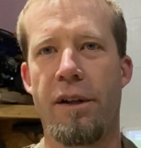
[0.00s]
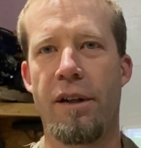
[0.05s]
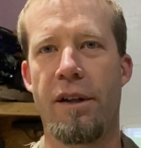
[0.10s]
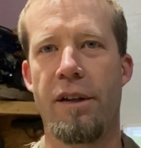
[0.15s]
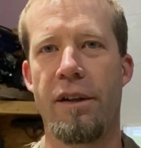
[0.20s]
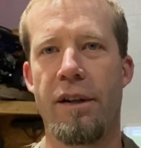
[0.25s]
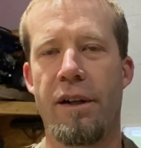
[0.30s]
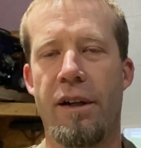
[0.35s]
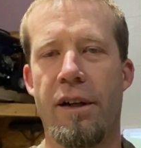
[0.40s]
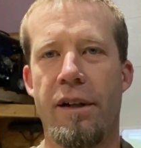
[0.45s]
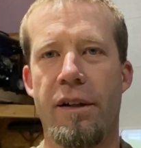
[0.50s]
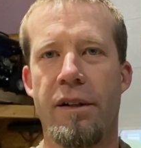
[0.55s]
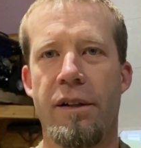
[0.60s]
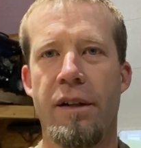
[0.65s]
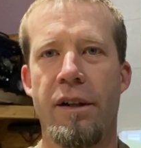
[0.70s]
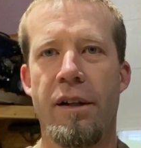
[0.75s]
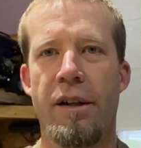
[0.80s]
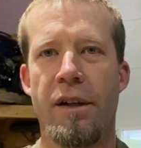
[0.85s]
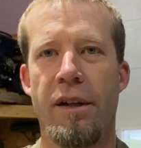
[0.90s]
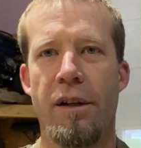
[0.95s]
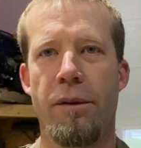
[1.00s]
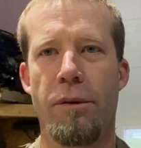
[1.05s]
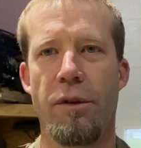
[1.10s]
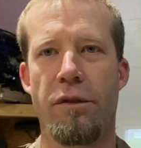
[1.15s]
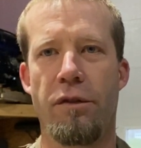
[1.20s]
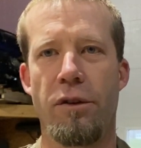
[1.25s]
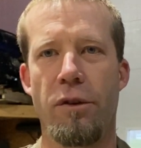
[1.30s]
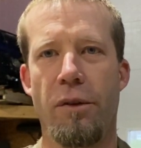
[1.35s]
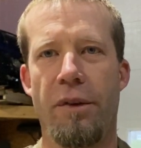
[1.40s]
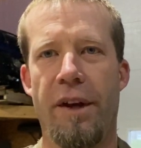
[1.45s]
and
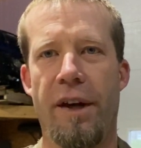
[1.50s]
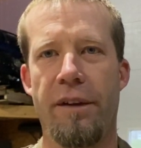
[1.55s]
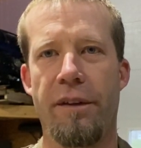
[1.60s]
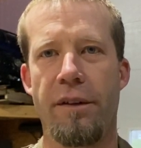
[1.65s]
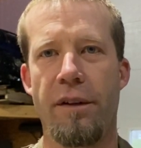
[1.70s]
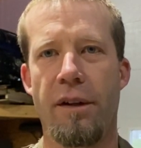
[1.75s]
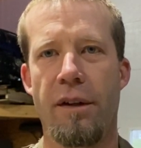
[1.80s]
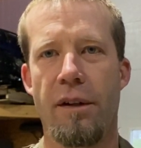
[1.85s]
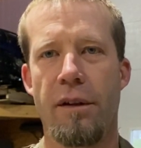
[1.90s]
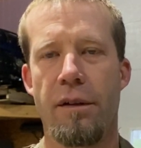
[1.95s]
resealed that leak.